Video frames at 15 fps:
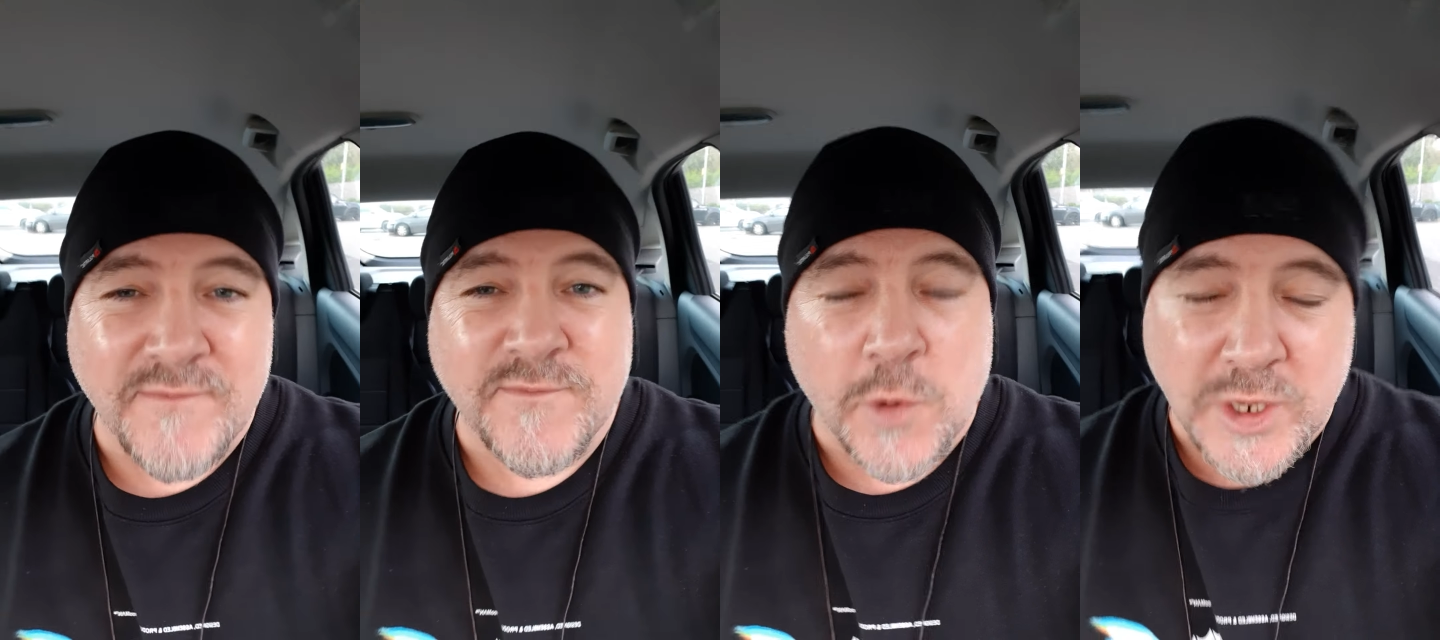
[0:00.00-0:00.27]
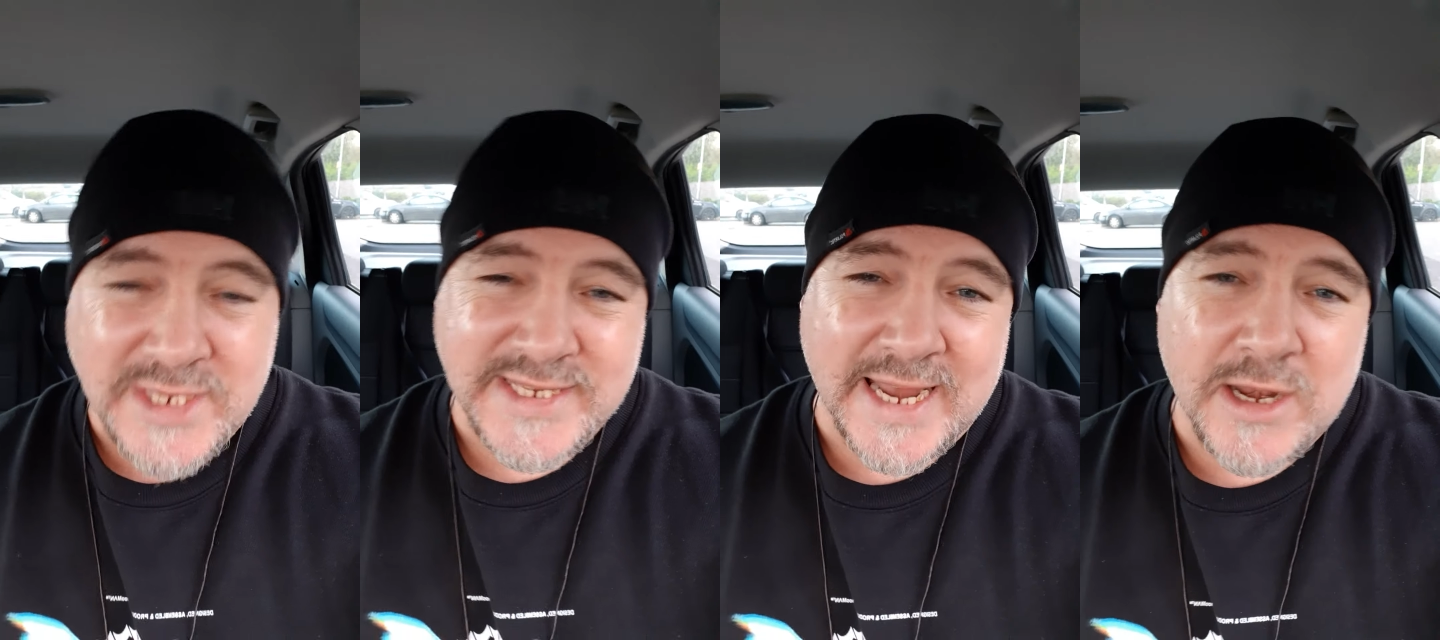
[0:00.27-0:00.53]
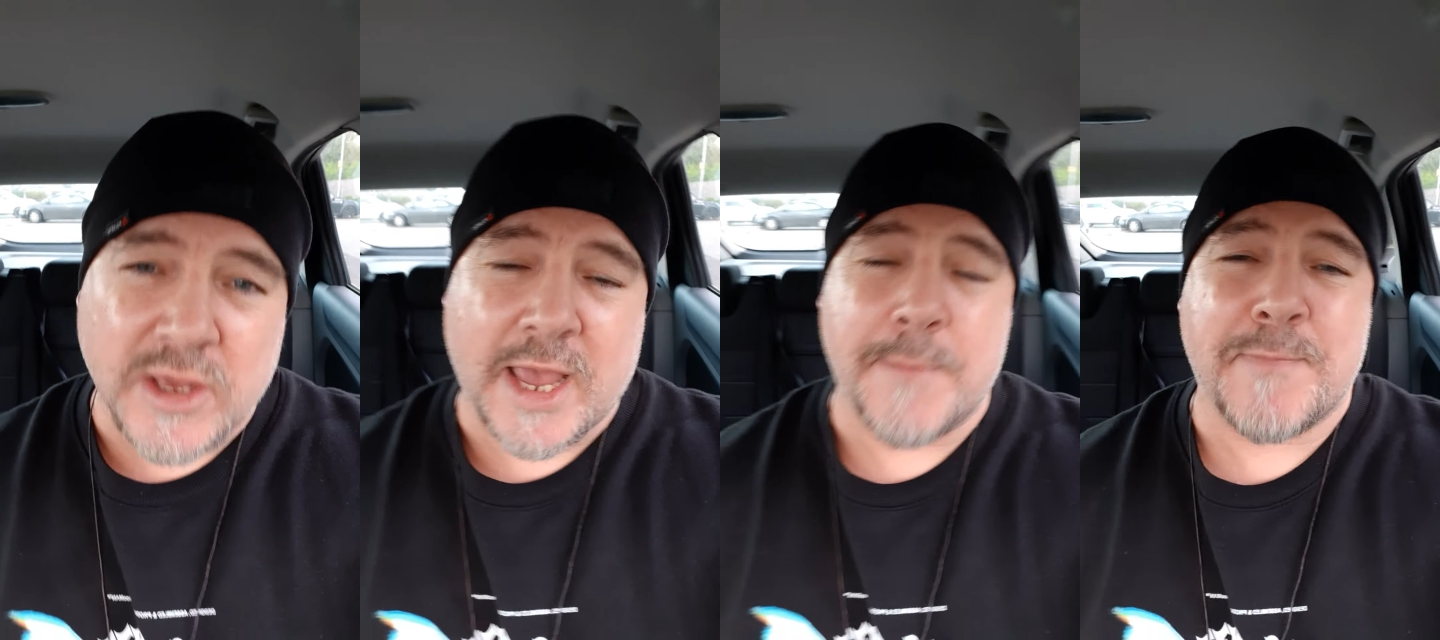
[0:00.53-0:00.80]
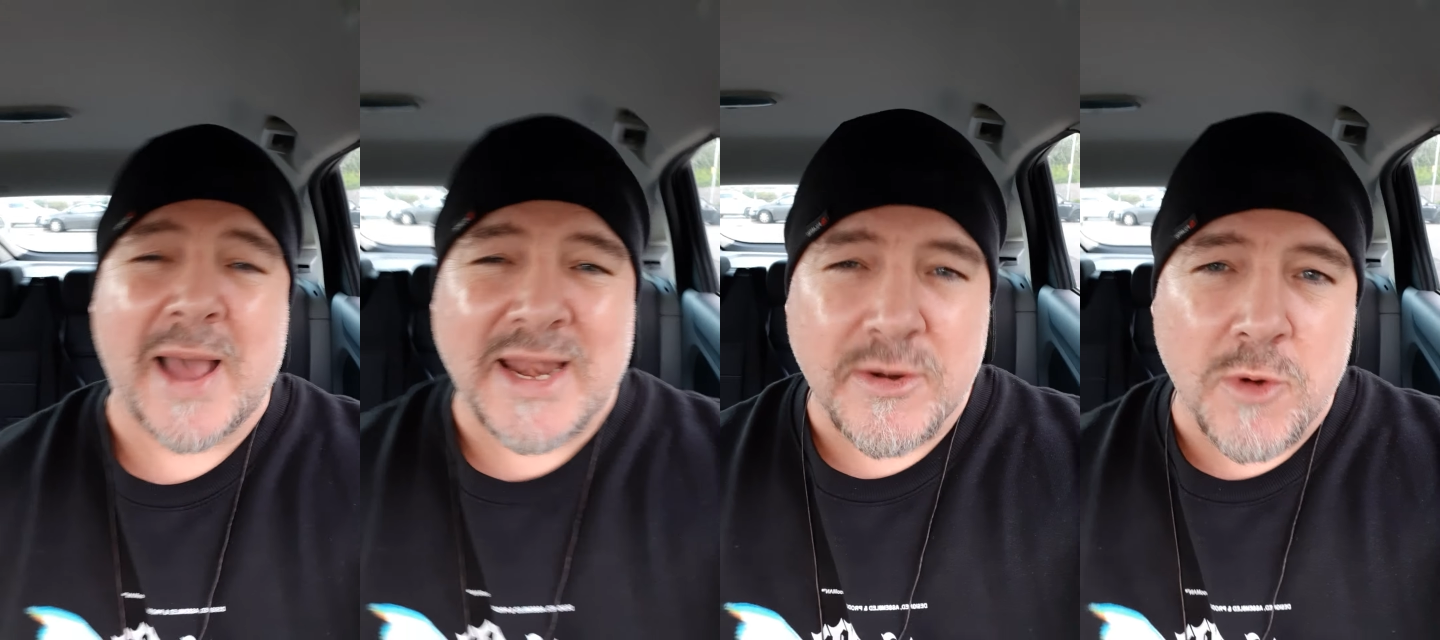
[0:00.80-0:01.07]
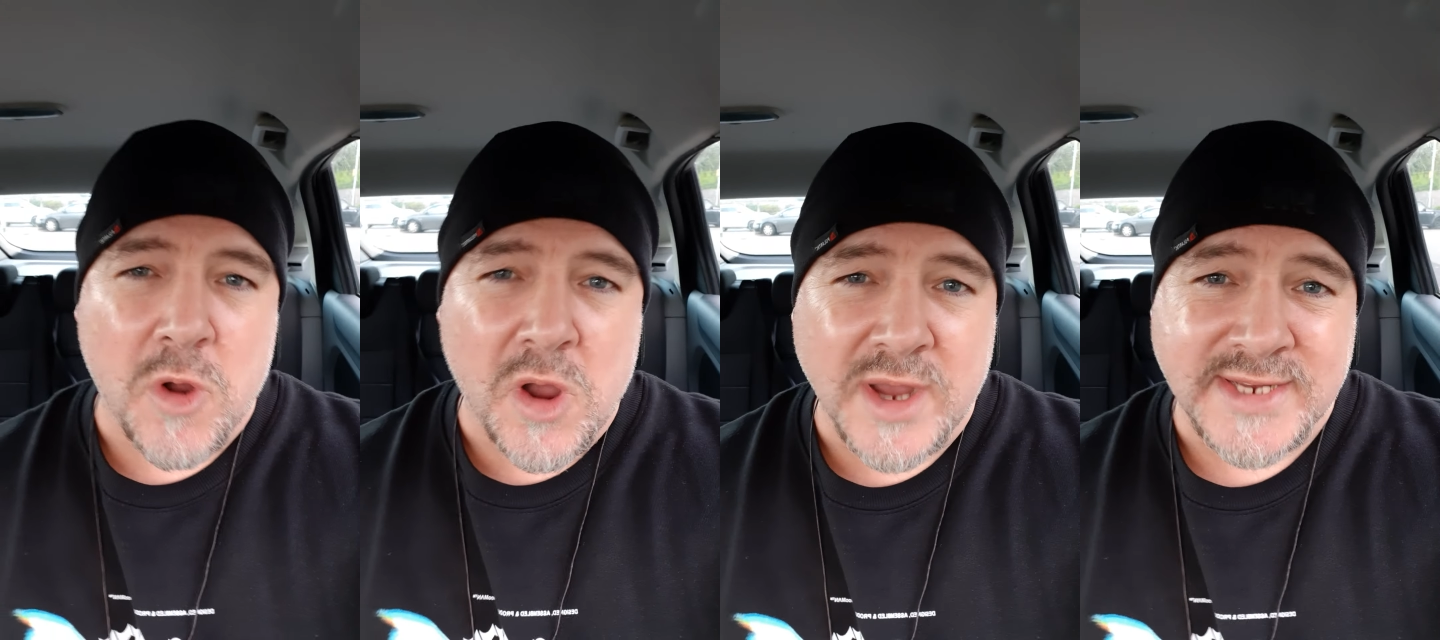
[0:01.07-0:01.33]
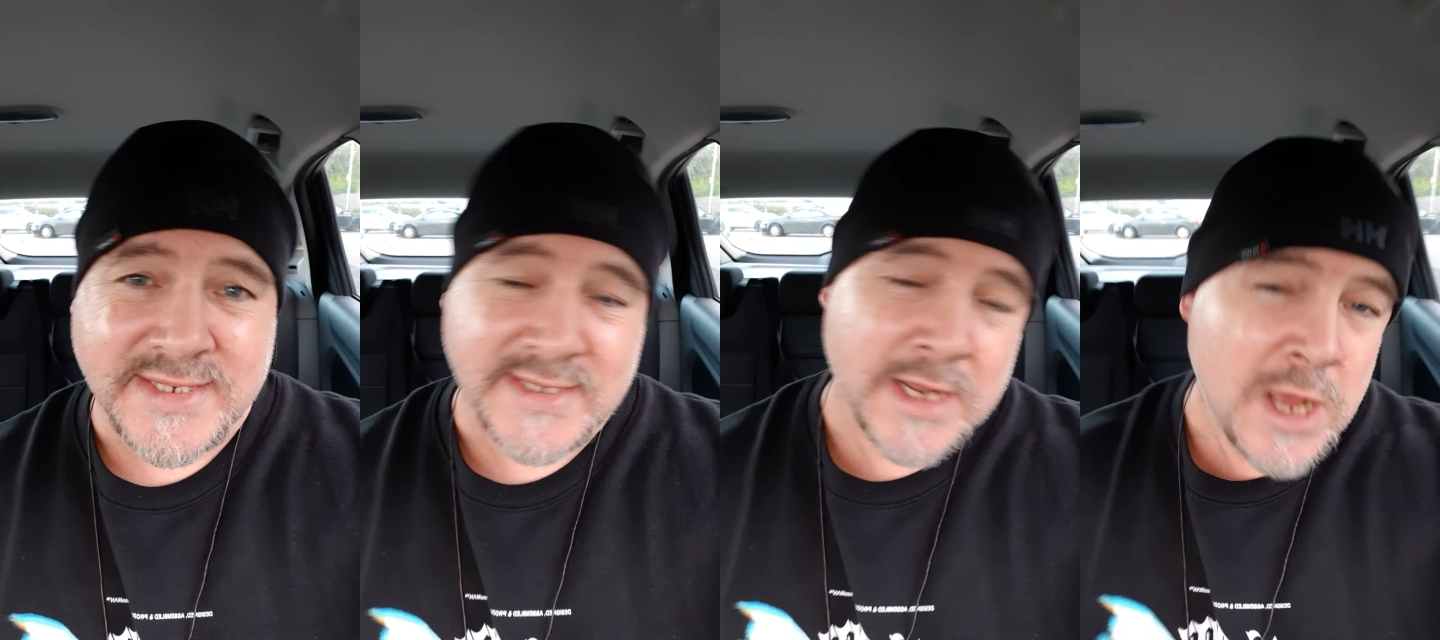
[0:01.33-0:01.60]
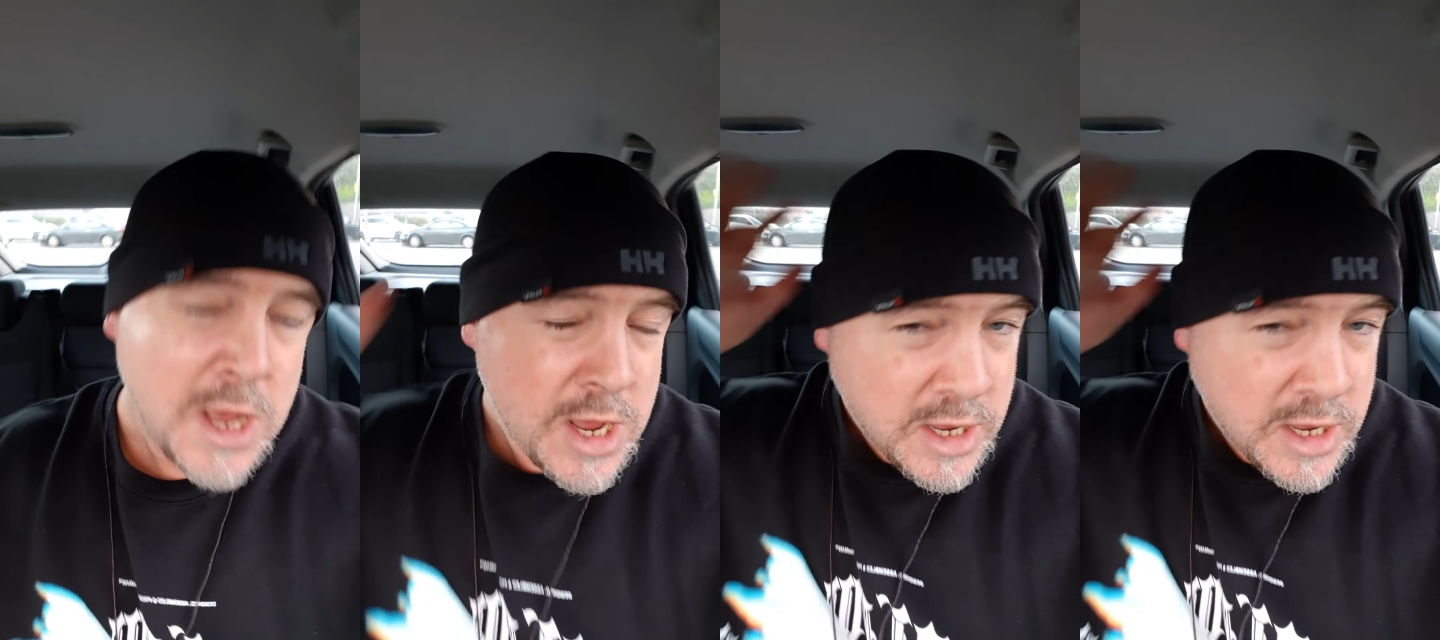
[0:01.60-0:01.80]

and fucking centre, getting paralysed.